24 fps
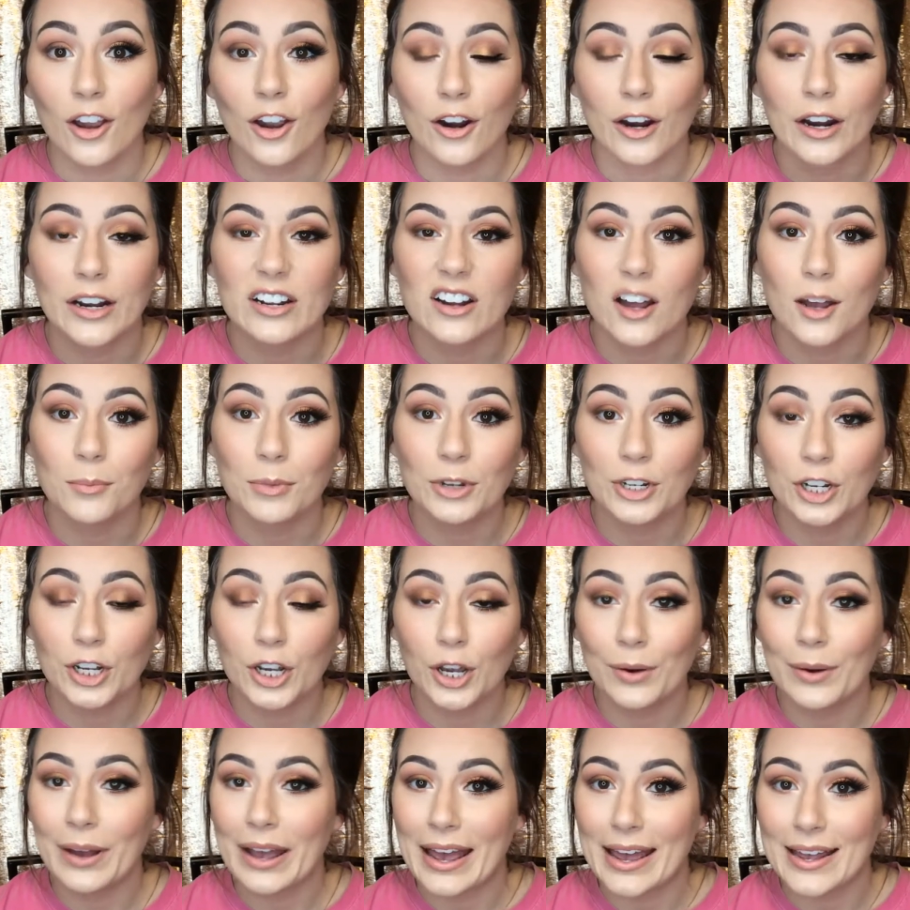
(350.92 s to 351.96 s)
Alright, now I'm gonna
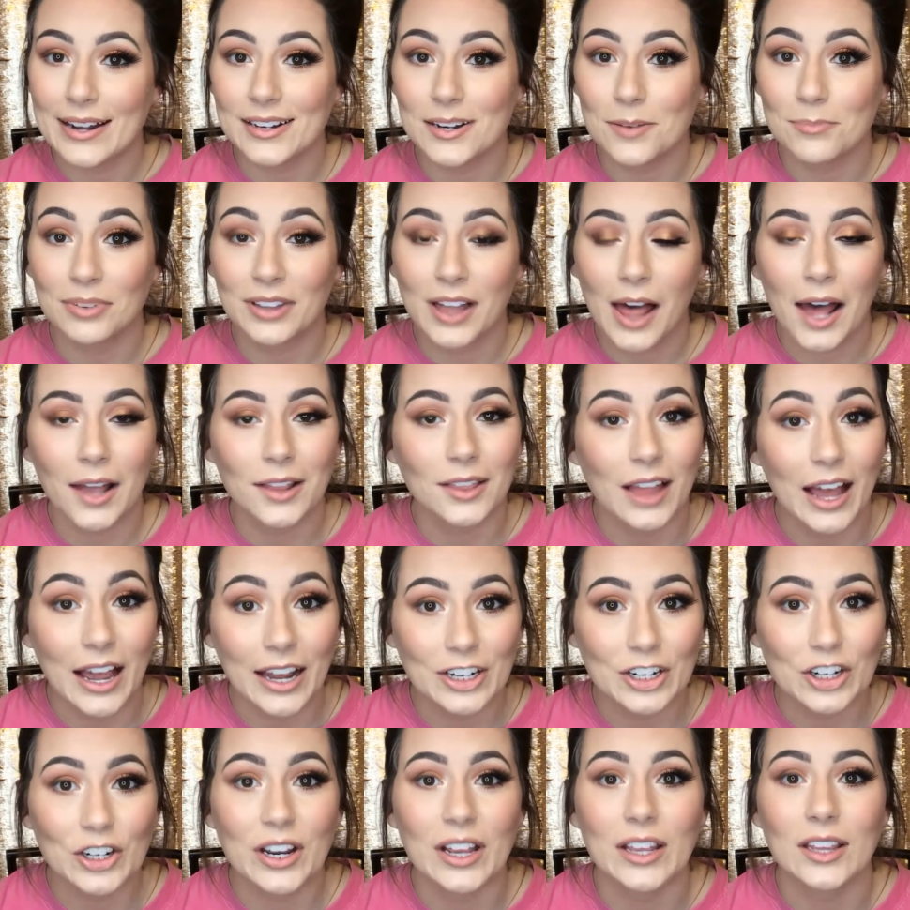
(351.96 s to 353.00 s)
go ahead and apply
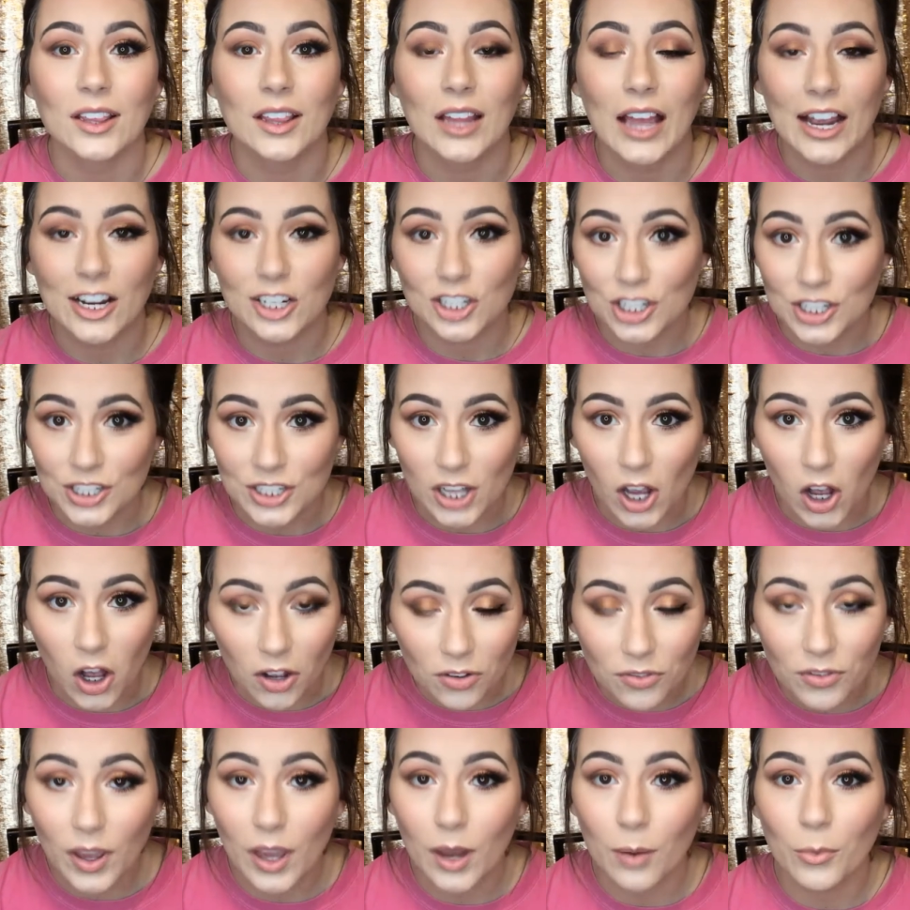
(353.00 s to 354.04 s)
liner and lashes
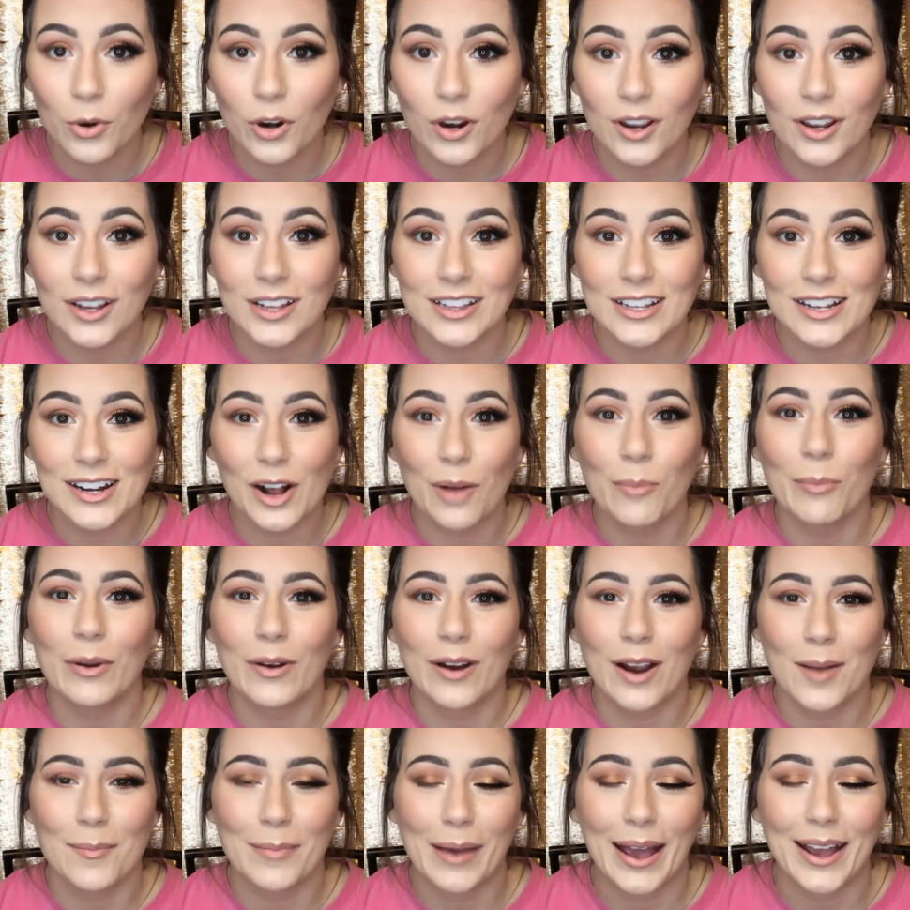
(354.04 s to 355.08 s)
off camera, and then I'll be
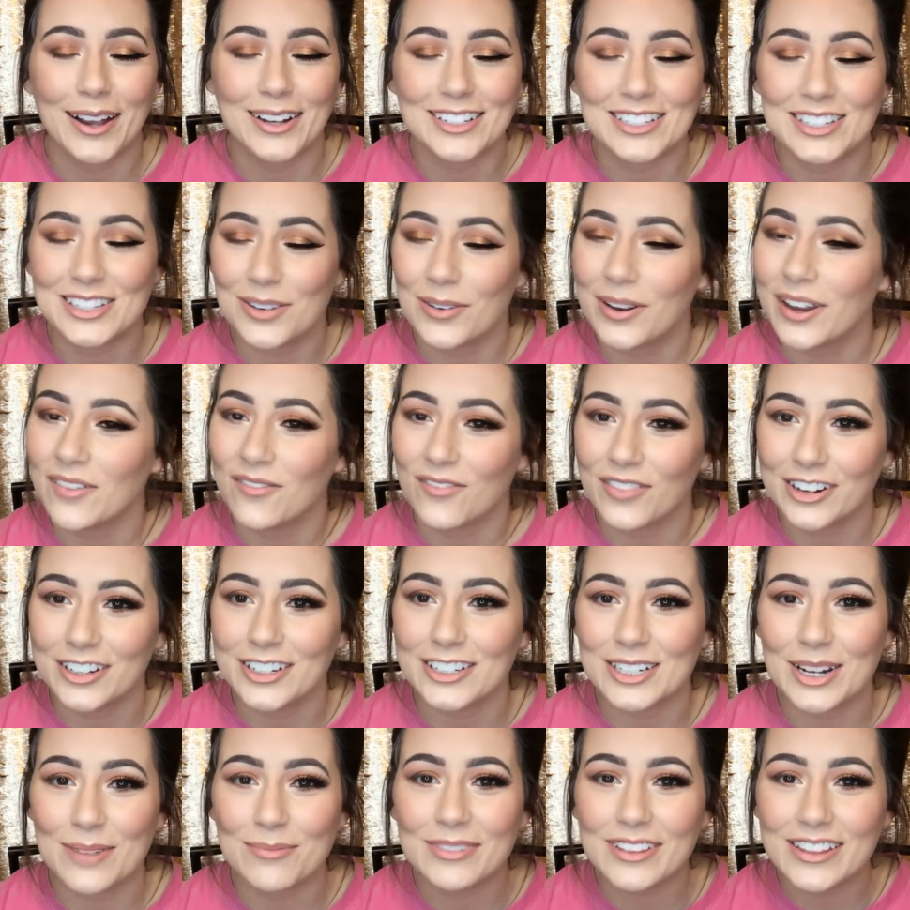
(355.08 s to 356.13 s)
right back so we can
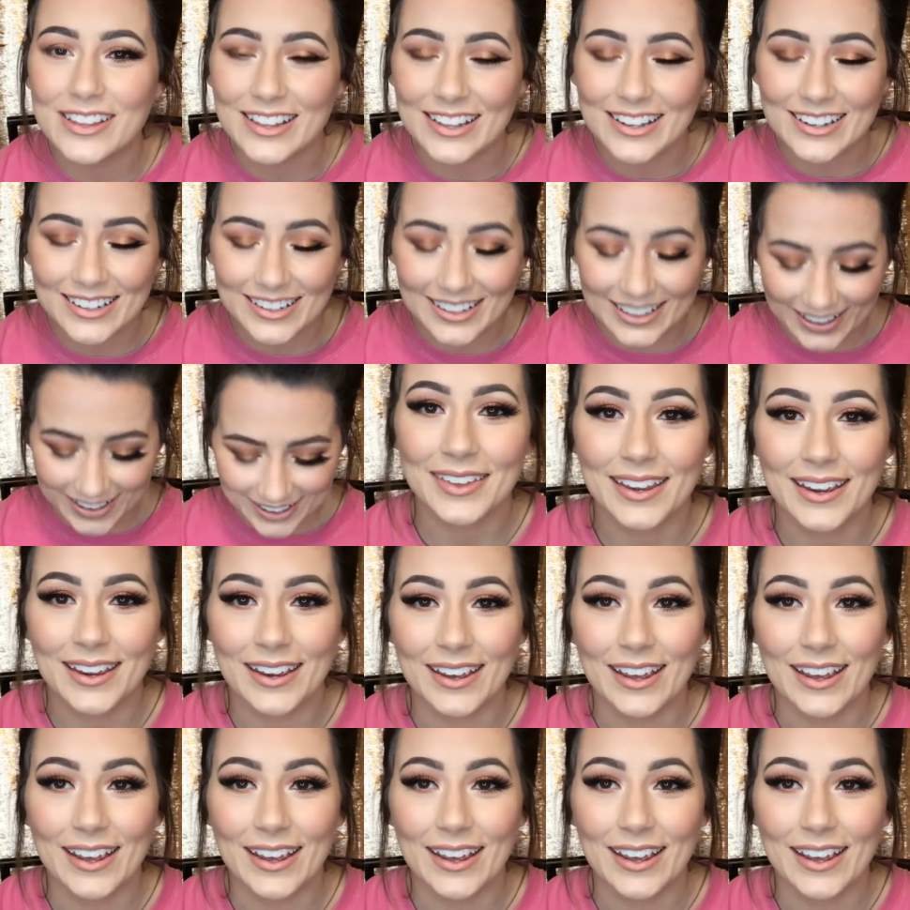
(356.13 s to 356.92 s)
finish up the look.